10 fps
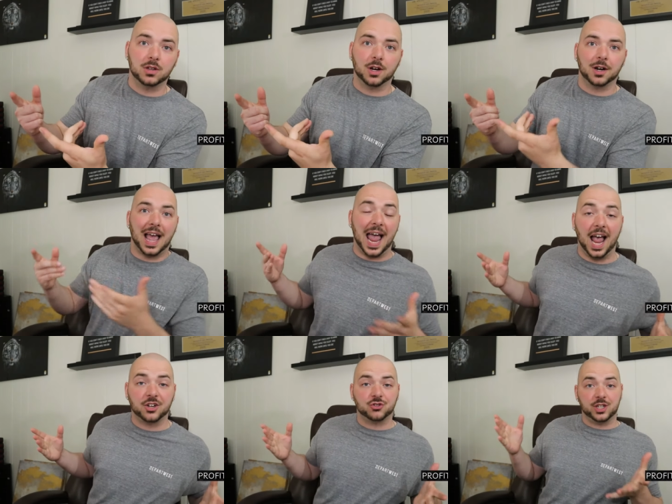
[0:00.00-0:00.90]
to learn
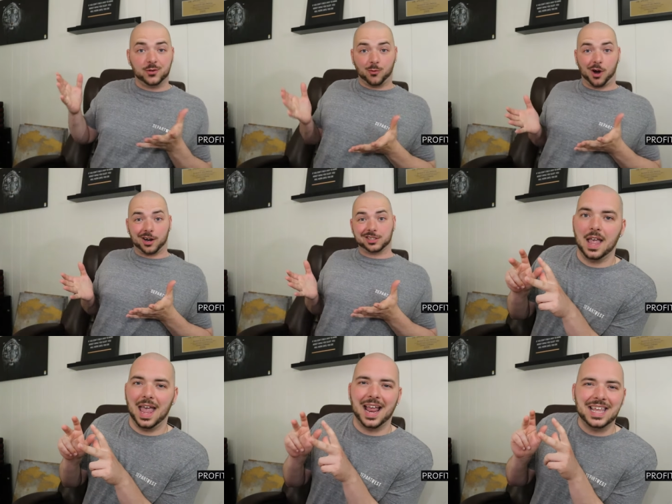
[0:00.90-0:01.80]
actually works,
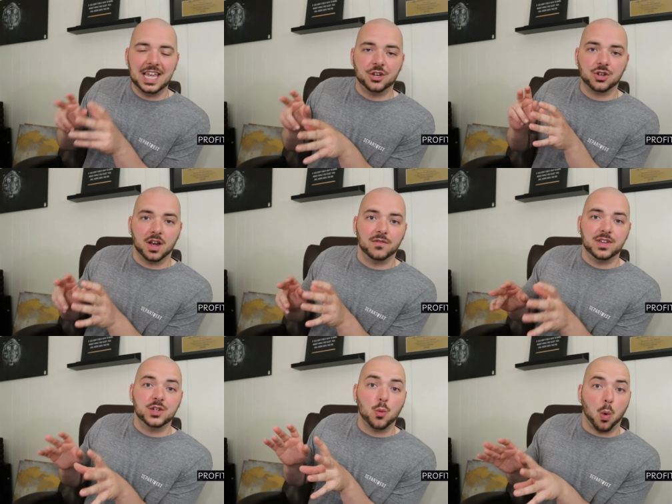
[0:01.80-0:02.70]
and each of
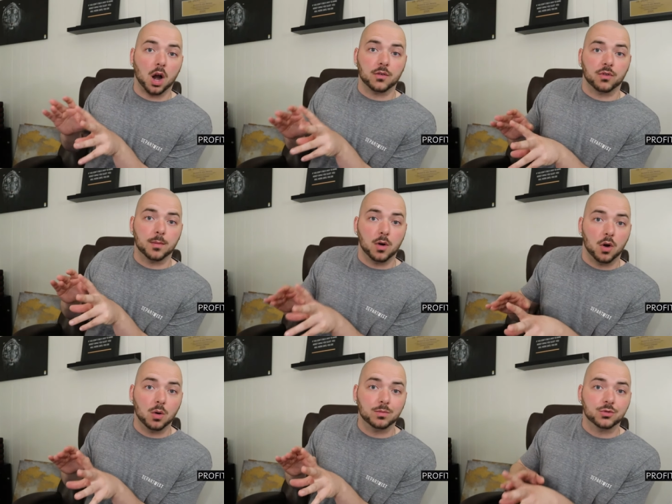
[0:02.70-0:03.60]
these work from
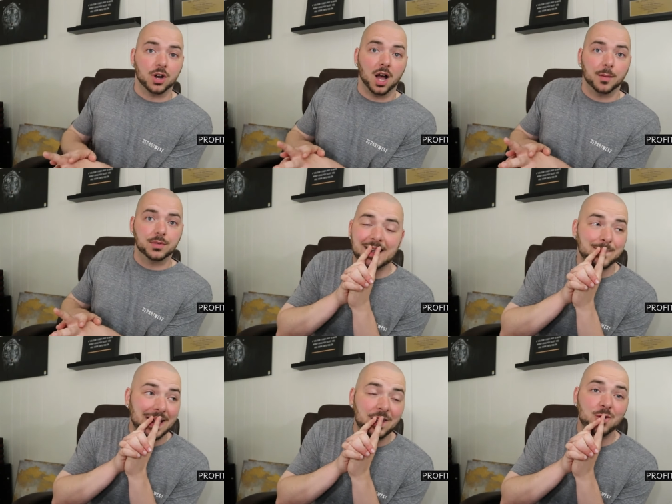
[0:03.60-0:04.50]
home jobs can
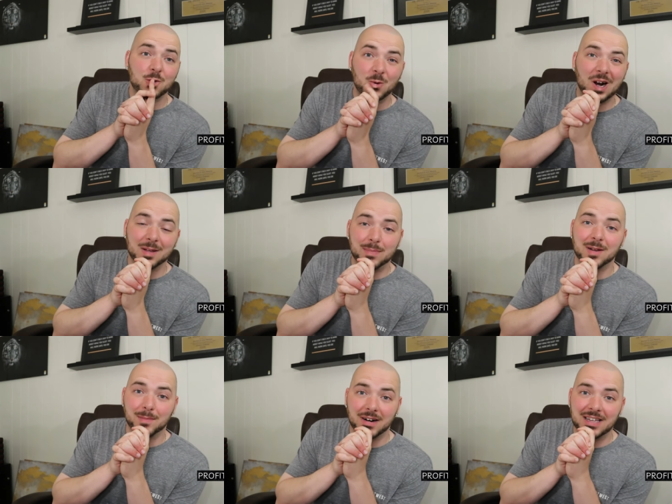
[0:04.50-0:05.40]
make you quite a
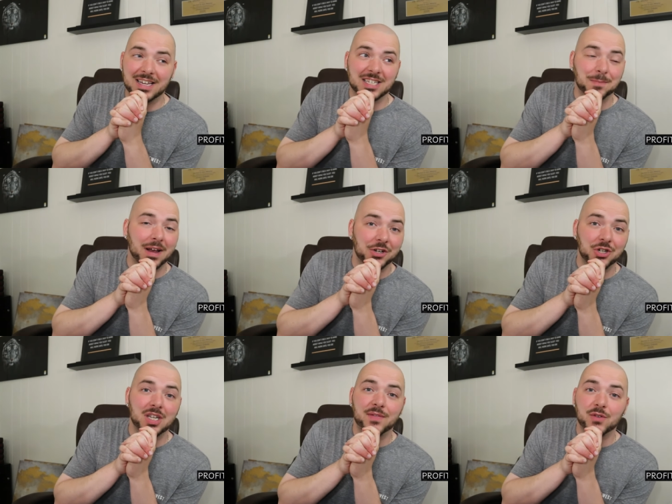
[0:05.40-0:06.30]
bit of money,
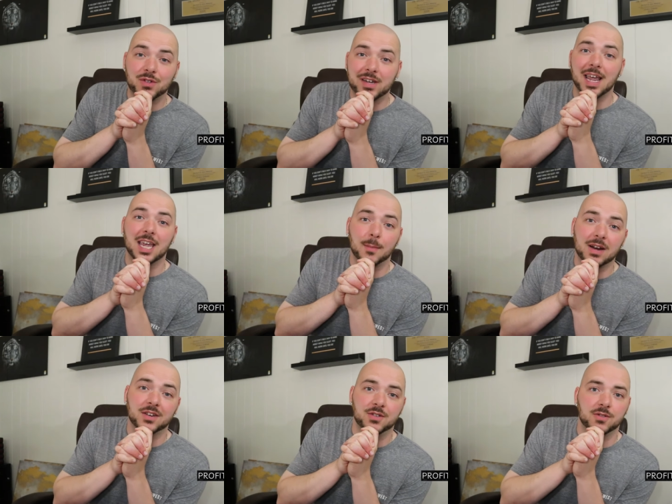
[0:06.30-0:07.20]
especially if you stay
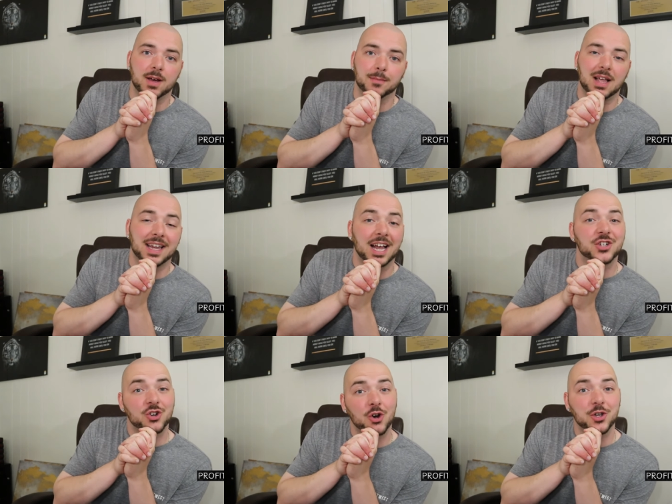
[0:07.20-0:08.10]
committed to them like I
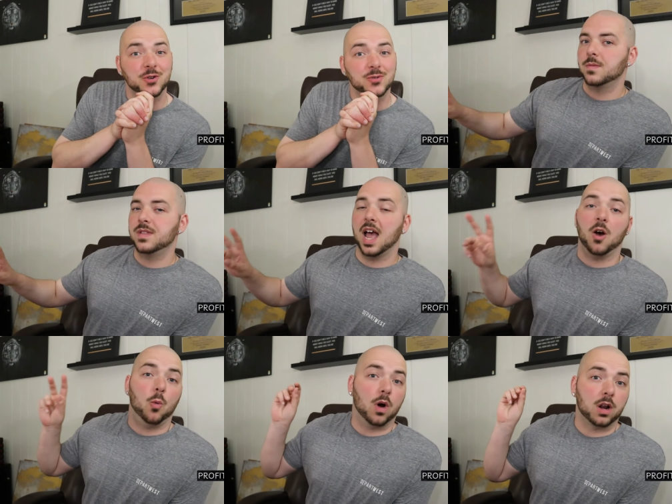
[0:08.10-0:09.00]
show you.
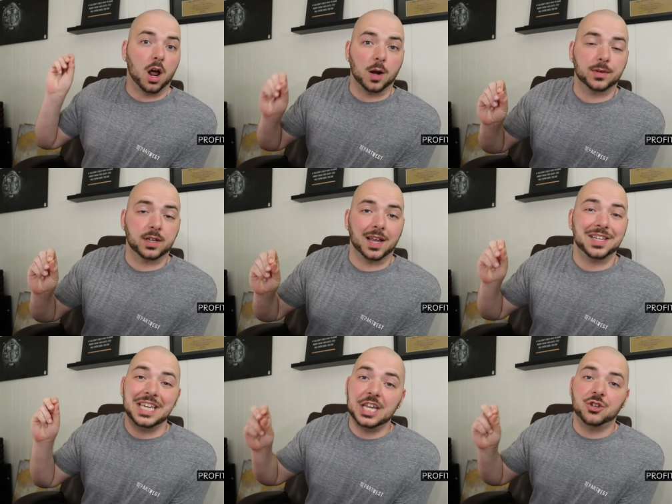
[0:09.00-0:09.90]
Now, one hundred
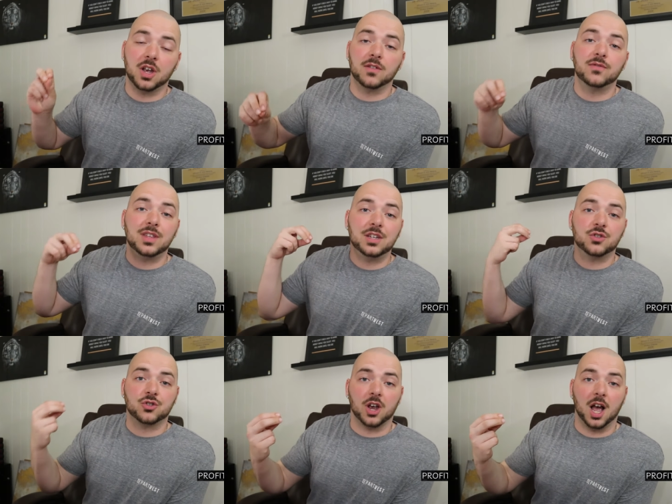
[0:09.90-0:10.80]
percent each of these
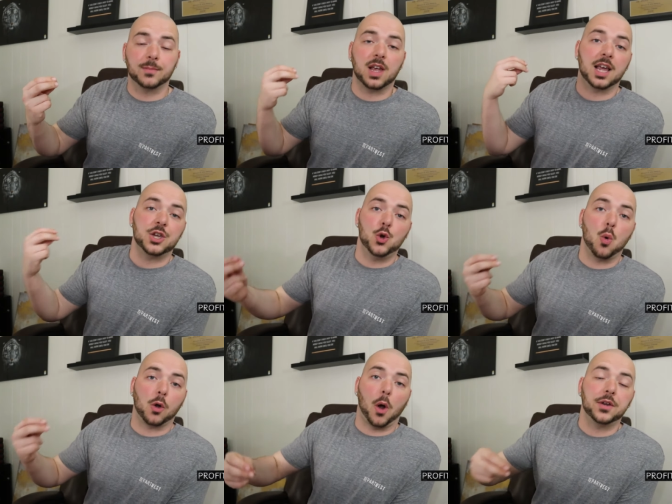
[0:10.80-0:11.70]
jobs
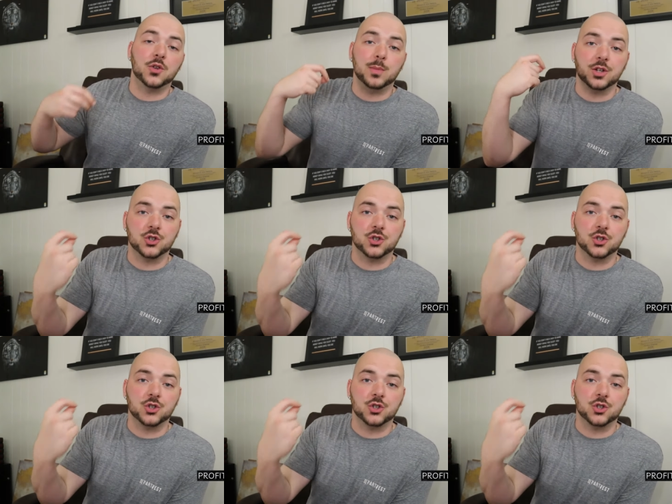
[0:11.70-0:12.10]
you are going to be